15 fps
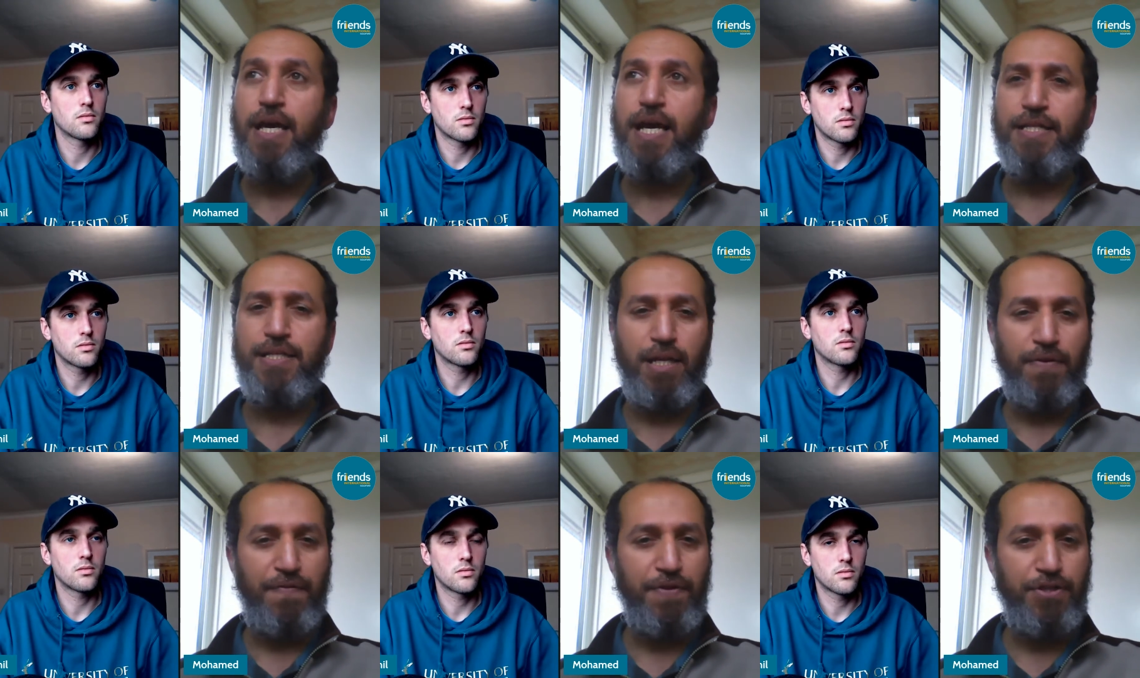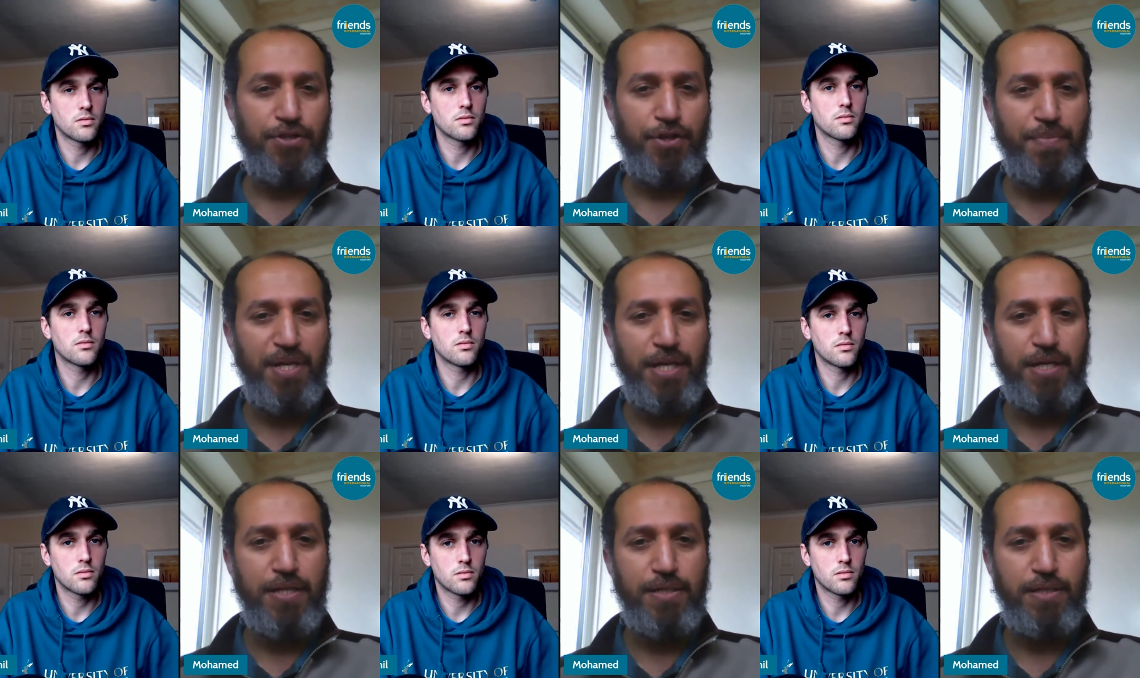Speaker 1: and al-fitr
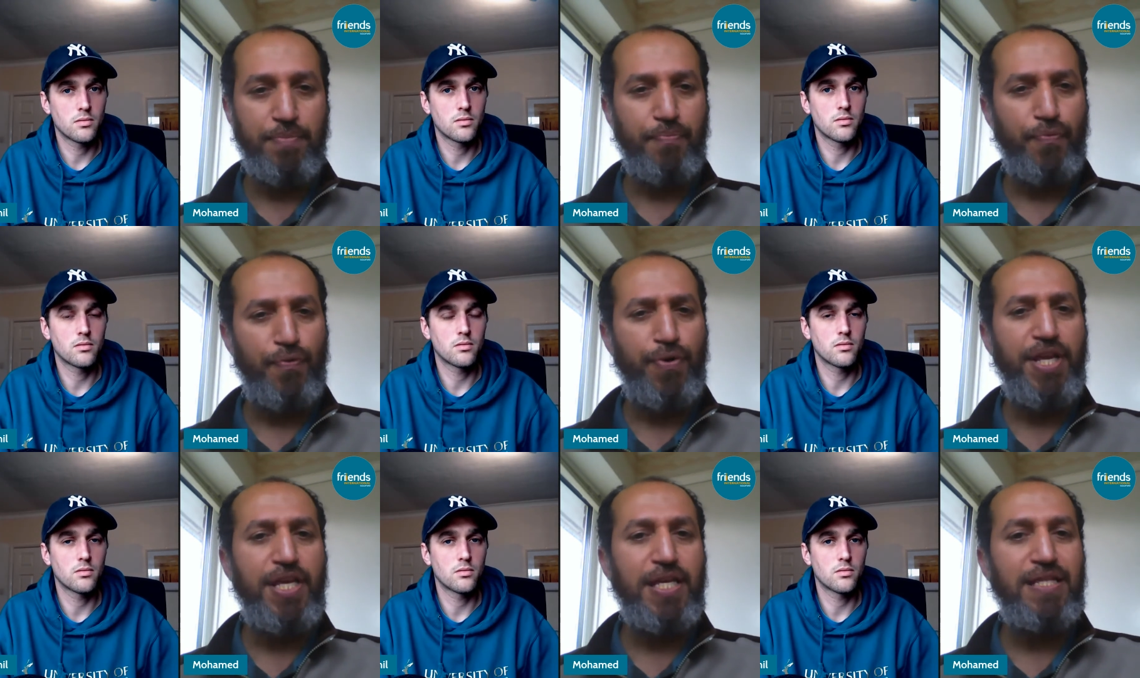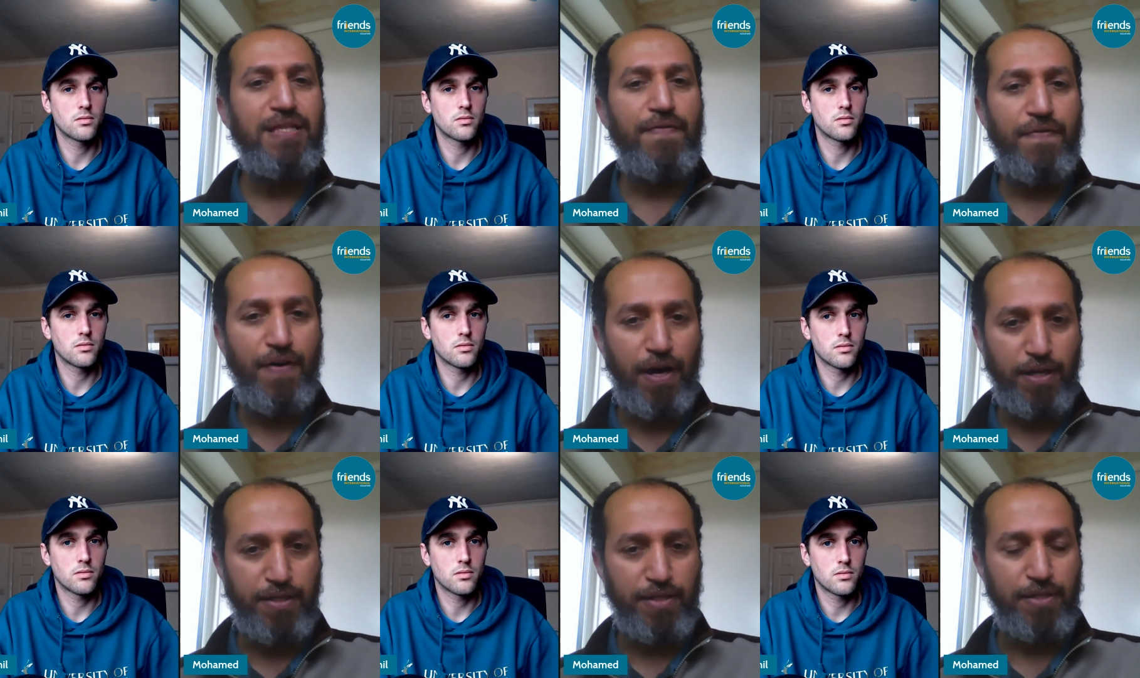means breaking the
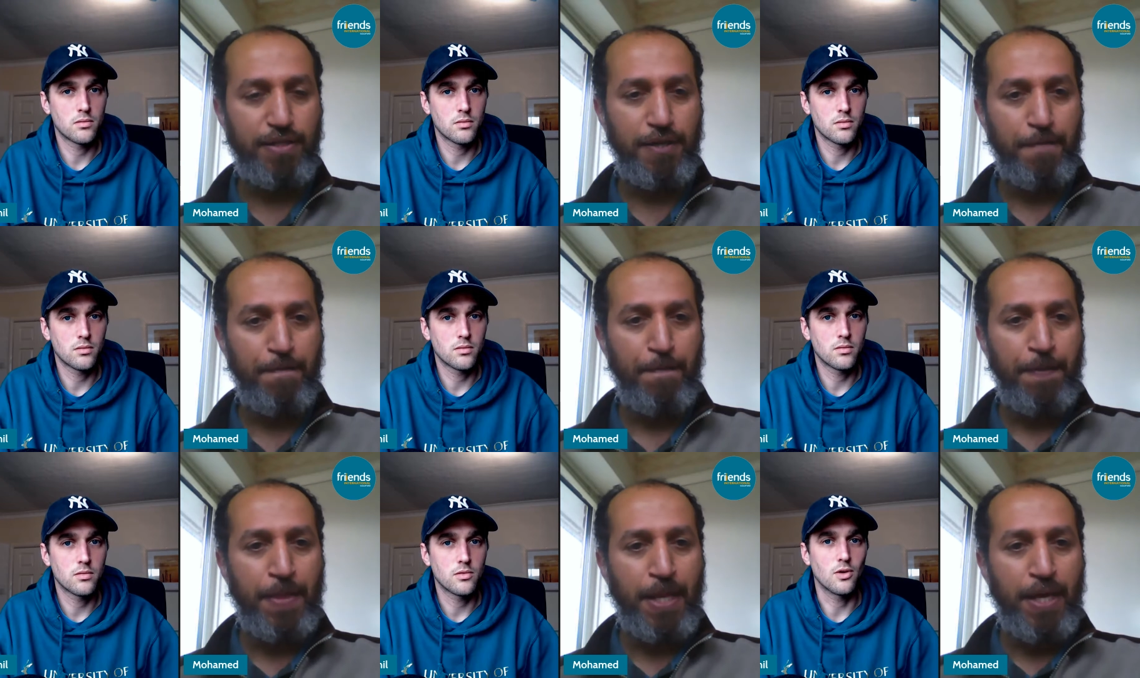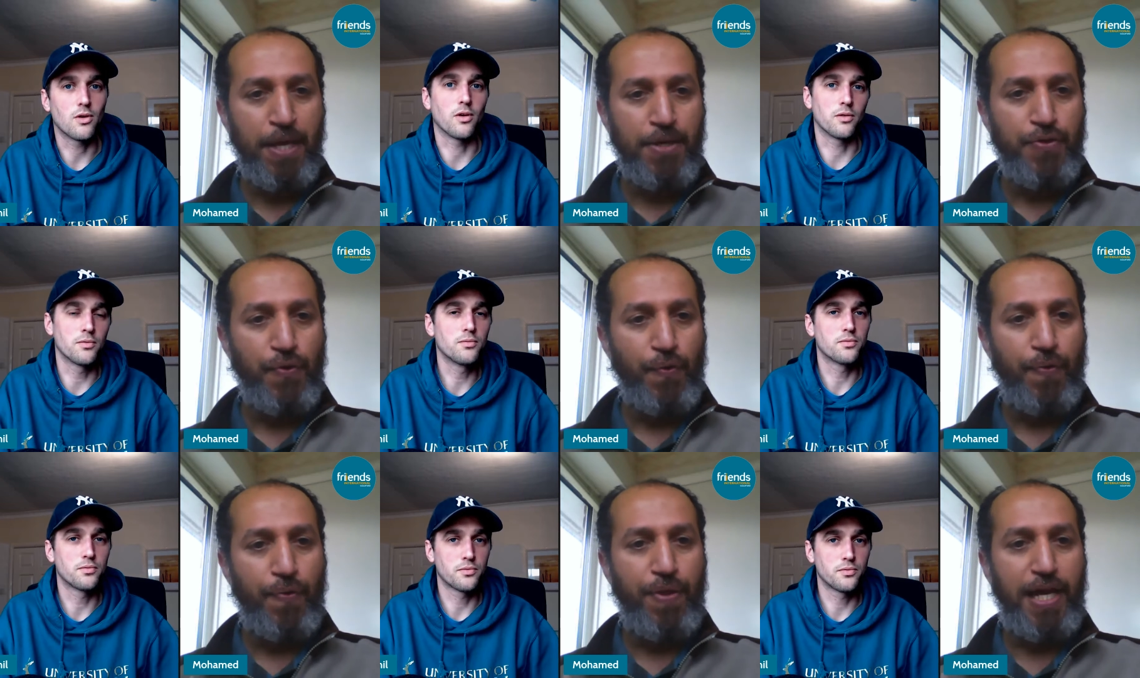fast okay
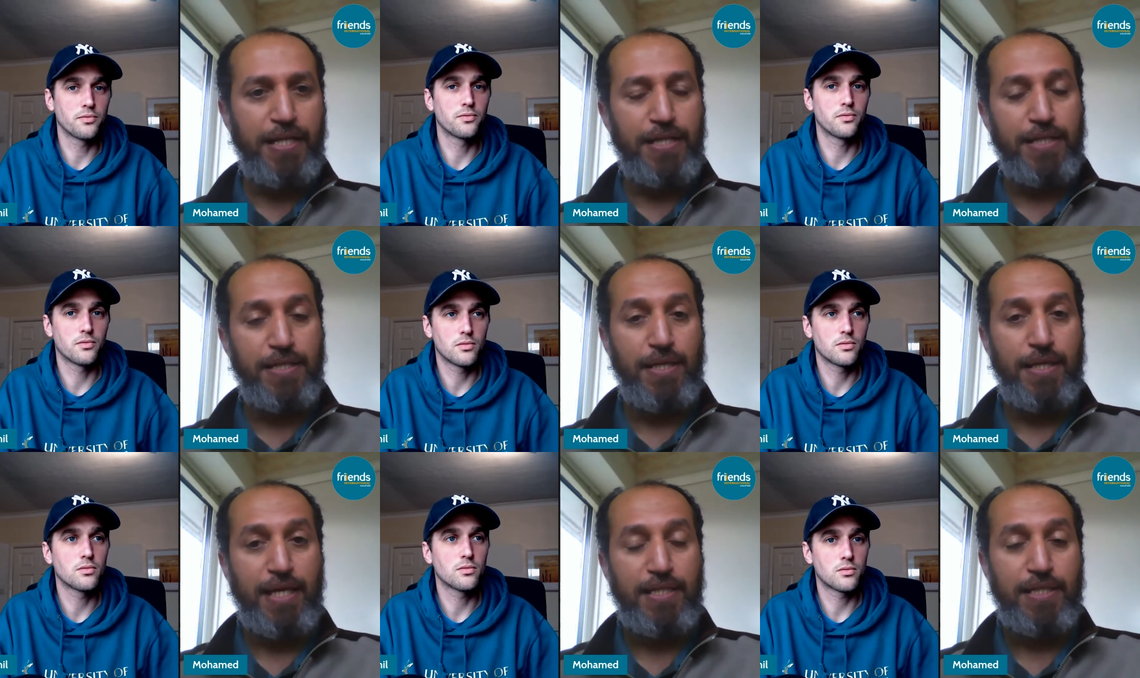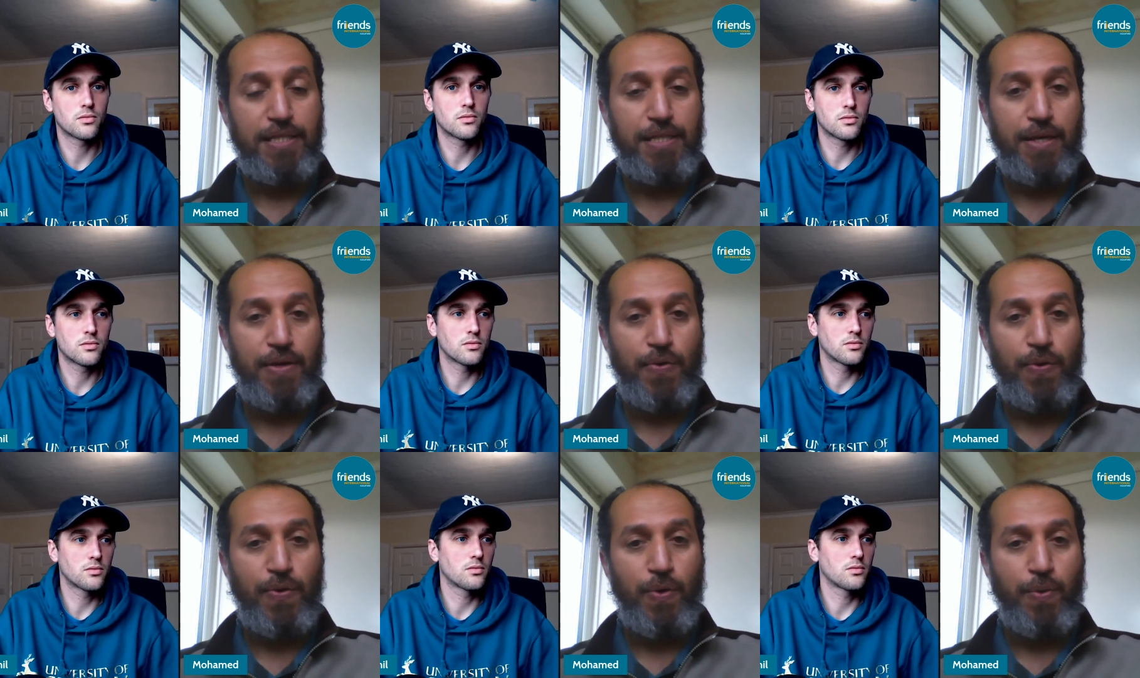so that's that's
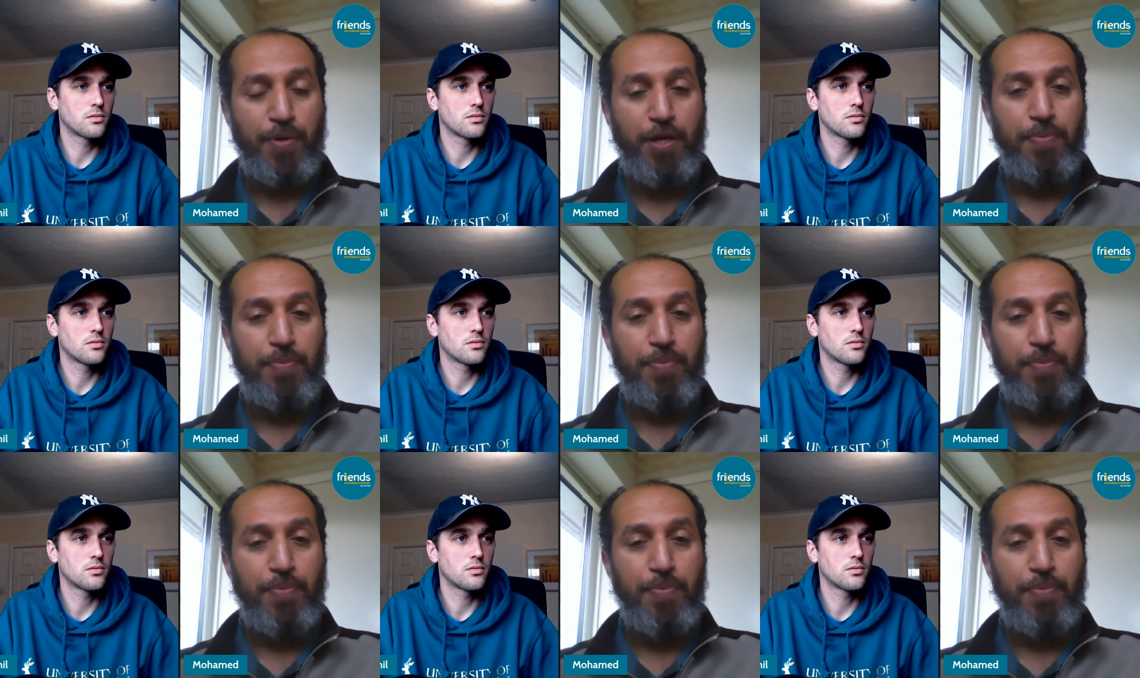uh,